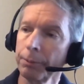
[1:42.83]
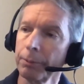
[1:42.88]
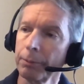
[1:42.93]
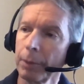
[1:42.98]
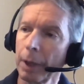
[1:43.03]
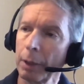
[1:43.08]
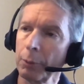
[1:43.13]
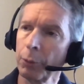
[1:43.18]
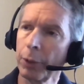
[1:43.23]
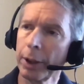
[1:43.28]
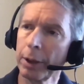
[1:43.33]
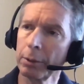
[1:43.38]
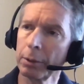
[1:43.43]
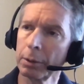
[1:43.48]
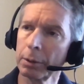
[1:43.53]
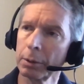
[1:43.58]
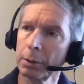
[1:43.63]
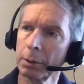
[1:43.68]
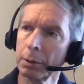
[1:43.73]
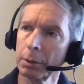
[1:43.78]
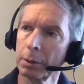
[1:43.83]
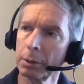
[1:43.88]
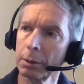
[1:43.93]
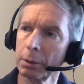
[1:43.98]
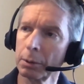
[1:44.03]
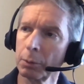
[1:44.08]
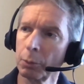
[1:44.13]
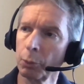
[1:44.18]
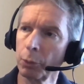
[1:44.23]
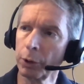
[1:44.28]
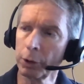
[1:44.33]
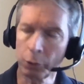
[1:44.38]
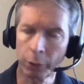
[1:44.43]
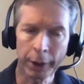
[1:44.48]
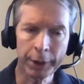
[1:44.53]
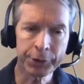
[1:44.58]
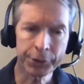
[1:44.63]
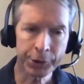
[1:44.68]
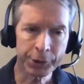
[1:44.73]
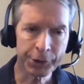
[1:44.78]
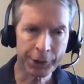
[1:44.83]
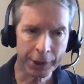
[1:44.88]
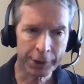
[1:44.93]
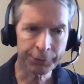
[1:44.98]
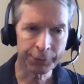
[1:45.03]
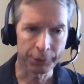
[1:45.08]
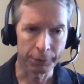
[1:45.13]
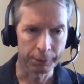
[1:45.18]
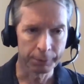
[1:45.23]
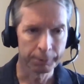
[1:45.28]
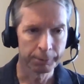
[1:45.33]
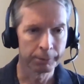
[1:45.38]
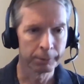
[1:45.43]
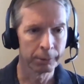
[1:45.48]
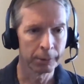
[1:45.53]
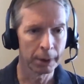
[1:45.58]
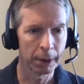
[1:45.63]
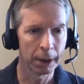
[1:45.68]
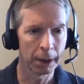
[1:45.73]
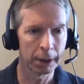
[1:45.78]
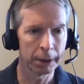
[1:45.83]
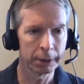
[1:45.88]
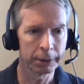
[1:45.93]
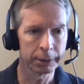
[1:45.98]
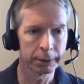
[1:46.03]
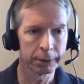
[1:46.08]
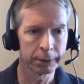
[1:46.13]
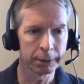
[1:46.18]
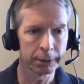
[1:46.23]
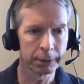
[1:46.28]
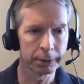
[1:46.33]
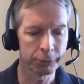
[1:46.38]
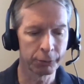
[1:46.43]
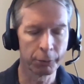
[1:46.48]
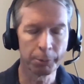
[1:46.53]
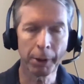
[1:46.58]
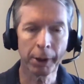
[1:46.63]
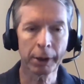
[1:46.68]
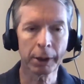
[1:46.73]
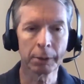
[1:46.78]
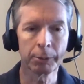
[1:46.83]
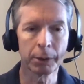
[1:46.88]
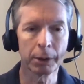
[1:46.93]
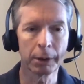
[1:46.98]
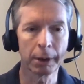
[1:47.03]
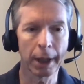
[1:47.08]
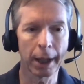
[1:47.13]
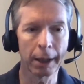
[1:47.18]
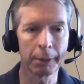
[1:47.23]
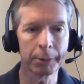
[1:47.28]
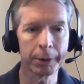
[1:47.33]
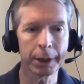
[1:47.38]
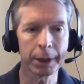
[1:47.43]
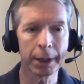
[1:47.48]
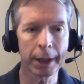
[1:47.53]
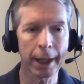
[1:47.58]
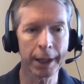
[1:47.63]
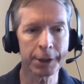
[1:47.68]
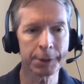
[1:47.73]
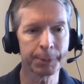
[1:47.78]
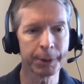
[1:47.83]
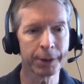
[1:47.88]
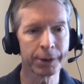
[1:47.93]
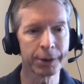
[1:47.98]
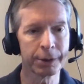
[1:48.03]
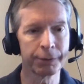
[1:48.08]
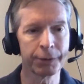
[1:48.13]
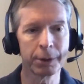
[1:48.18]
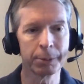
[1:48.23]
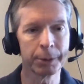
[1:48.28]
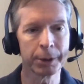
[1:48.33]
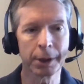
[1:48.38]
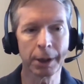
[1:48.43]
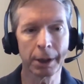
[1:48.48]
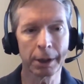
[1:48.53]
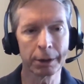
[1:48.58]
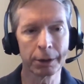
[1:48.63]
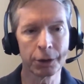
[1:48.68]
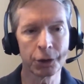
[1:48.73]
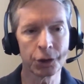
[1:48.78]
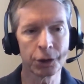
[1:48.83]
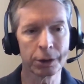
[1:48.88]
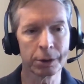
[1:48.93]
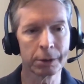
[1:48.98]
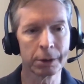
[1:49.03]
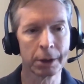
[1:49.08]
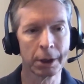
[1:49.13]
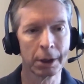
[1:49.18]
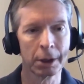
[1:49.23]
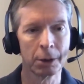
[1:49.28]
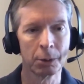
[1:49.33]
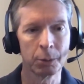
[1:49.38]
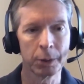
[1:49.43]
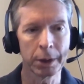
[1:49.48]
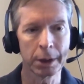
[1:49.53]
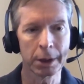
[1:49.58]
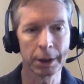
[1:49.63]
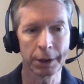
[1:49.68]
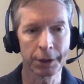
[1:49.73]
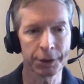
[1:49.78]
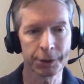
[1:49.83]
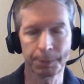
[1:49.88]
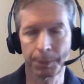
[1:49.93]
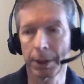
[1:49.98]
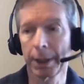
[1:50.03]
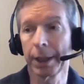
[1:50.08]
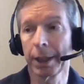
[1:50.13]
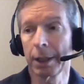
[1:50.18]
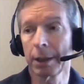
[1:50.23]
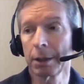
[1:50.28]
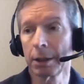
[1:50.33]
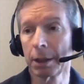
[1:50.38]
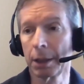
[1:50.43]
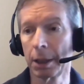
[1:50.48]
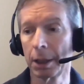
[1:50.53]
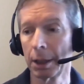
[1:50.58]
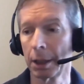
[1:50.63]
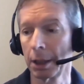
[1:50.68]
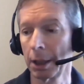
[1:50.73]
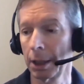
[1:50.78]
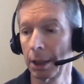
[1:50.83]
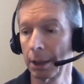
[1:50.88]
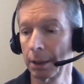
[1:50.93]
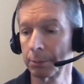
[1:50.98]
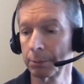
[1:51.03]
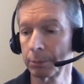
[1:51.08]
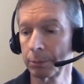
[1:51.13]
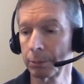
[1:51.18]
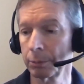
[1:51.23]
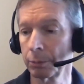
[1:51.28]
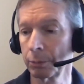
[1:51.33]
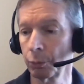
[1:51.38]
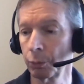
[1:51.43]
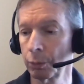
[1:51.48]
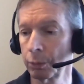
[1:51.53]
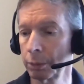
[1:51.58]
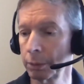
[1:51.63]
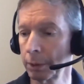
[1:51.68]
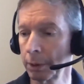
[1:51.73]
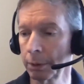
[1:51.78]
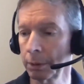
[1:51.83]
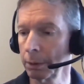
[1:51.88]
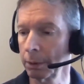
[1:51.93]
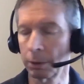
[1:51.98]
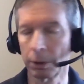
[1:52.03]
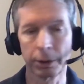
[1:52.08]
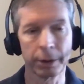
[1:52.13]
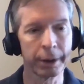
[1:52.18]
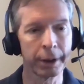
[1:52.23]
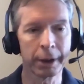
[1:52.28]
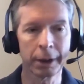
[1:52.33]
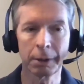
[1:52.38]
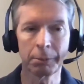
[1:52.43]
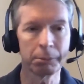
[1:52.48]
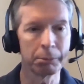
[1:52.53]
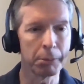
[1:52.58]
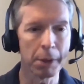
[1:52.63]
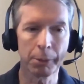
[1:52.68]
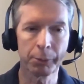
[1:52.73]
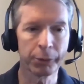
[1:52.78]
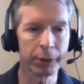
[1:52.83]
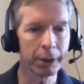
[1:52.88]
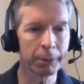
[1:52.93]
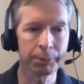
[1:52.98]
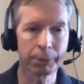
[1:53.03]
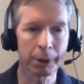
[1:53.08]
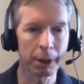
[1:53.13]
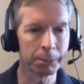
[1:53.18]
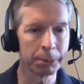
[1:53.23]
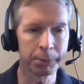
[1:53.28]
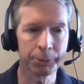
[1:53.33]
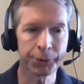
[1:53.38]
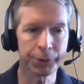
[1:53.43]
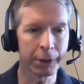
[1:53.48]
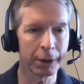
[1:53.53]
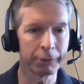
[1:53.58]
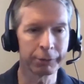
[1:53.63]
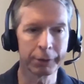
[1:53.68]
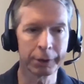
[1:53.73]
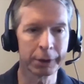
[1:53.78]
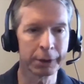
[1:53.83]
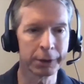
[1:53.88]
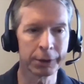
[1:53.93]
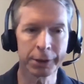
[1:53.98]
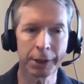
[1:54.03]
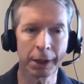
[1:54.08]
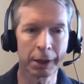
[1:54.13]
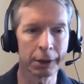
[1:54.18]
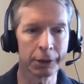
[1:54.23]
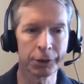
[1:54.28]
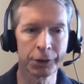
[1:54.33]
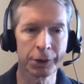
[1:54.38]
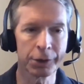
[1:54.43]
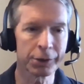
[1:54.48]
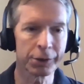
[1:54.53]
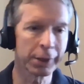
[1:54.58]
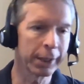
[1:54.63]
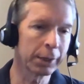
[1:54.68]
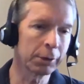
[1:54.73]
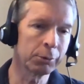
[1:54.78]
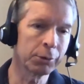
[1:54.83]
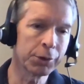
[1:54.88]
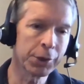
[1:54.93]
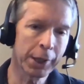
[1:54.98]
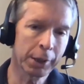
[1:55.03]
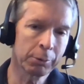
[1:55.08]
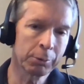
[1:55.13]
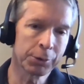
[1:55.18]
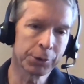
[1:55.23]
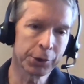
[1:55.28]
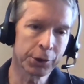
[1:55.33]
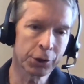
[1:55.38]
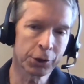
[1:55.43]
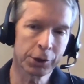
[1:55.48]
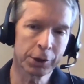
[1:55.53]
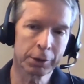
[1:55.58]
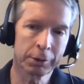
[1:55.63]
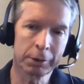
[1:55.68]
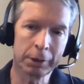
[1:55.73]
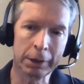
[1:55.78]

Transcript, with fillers: And we're quite successful. It's remarkable how many aspects of human cognition we can explain. Learning, memory, problem solving, intelligence, language acquisition.